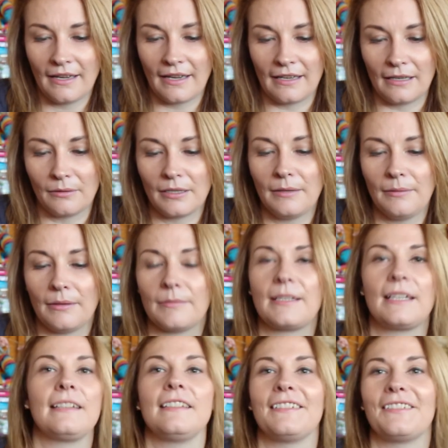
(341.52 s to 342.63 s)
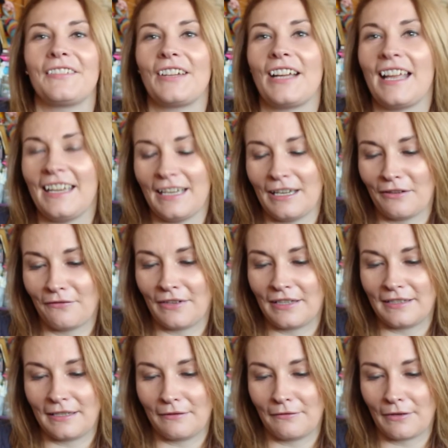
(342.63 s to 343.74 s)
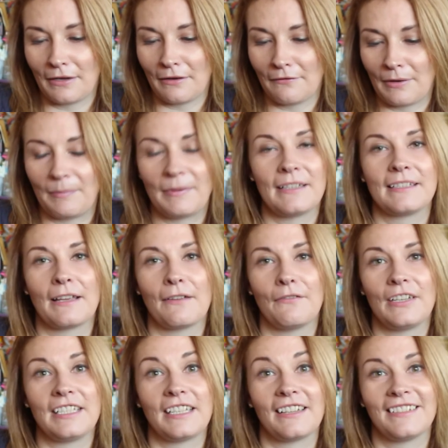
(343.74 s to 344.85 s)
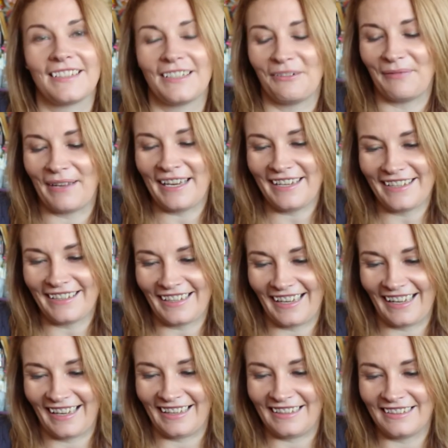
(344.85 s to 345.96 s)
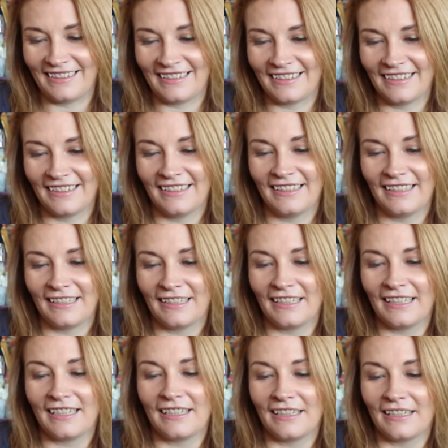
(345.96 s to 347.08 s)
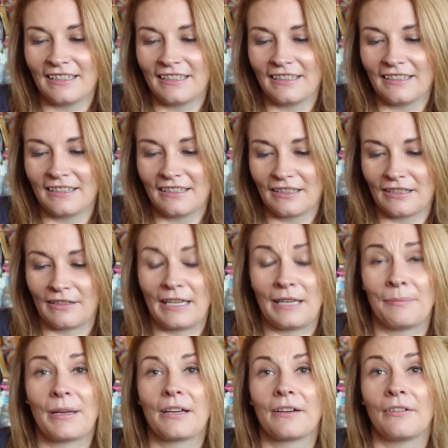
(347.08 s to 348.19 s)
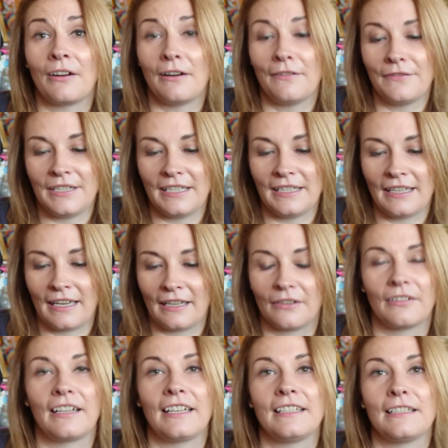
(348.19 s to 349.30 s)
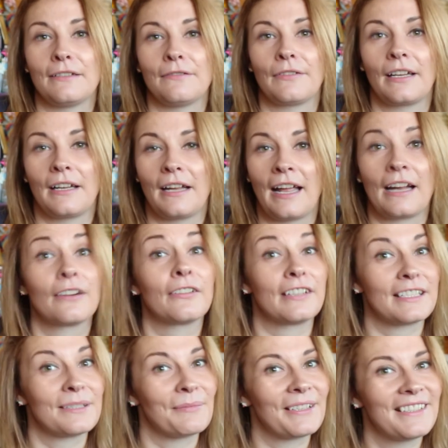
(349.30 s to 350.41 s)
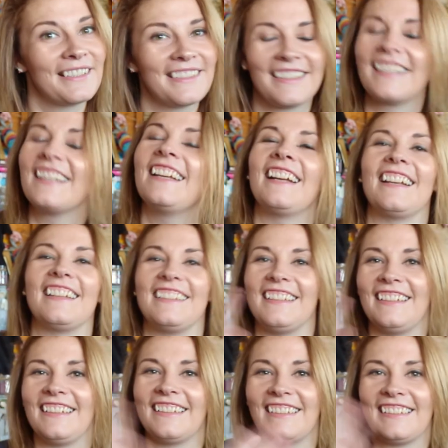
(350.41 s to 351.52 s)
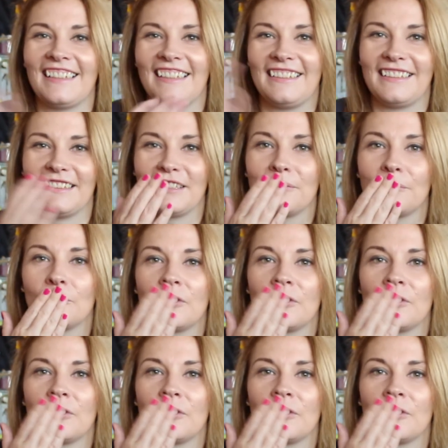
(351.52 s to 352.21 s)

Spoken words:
And I'll keep you updated of any festive, fabulous videos I'll make. And keep crafty and creative at Christmas. And see you guys later.